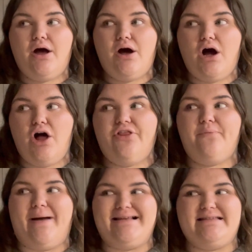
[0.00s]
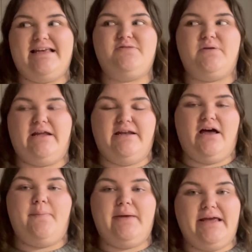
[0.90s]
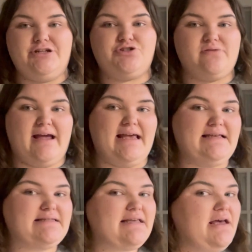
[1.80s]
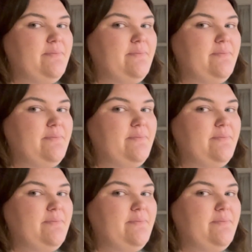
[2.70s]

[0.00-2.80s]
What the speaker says: all of my seeds would end up in trays.